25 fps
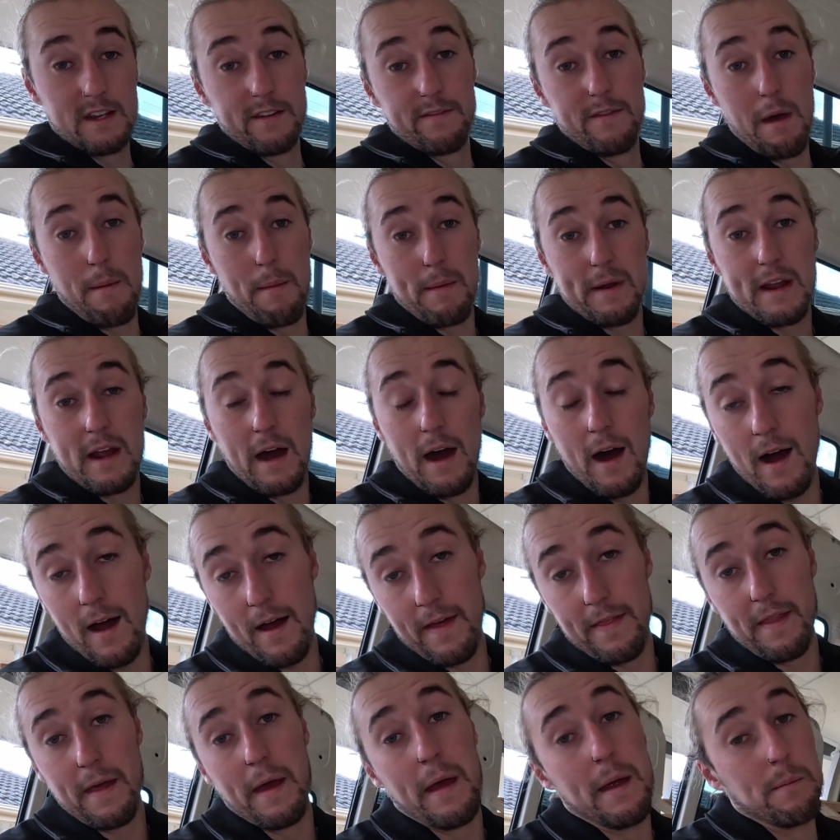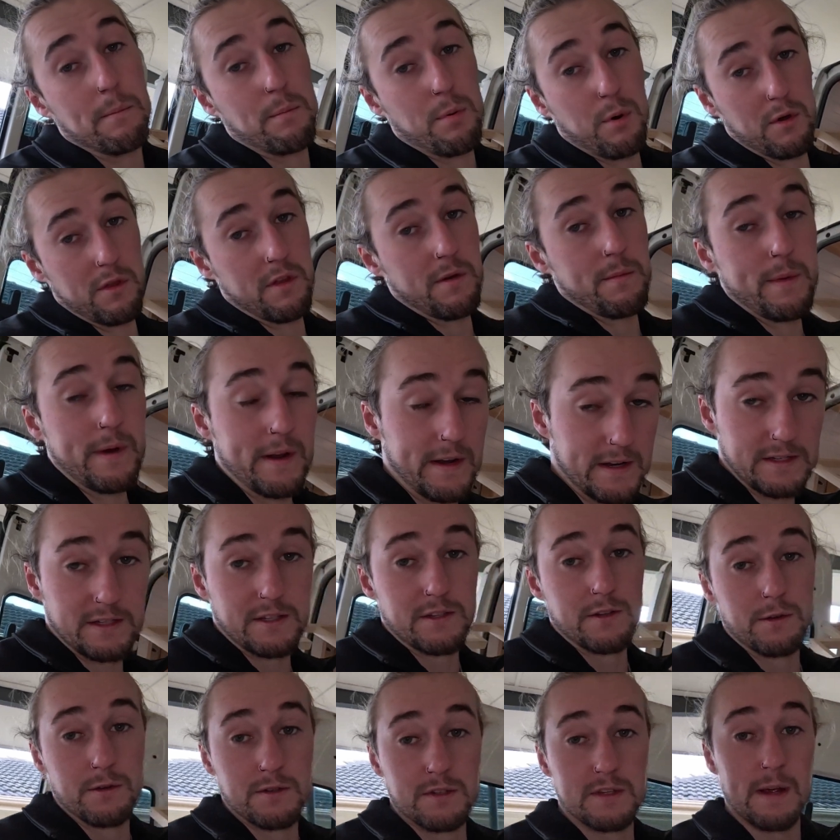give them a cut and then put them in
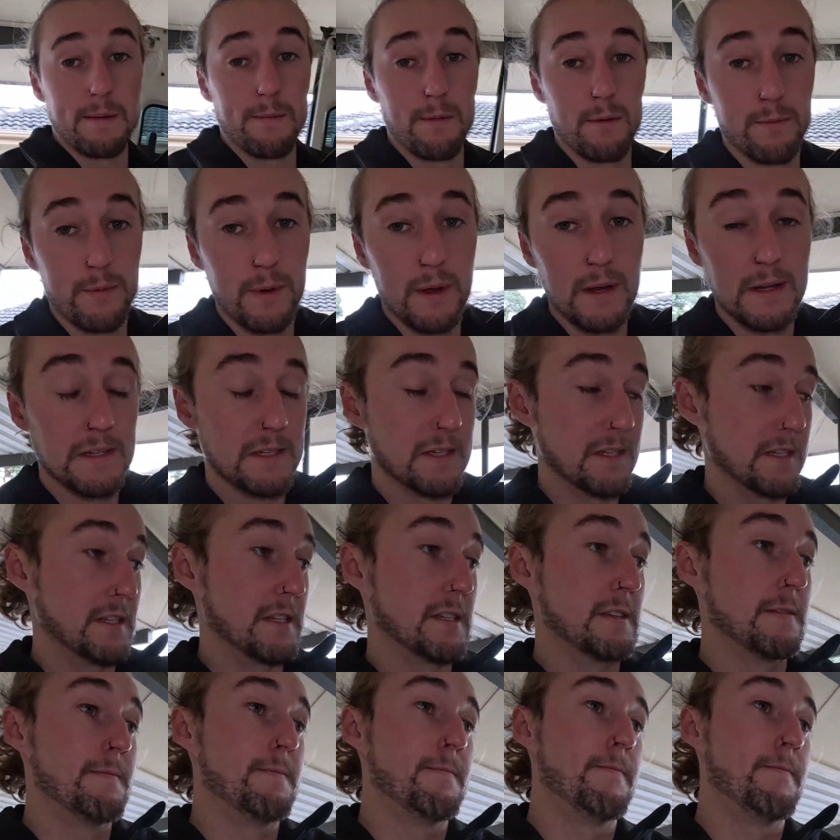as two separate pieces.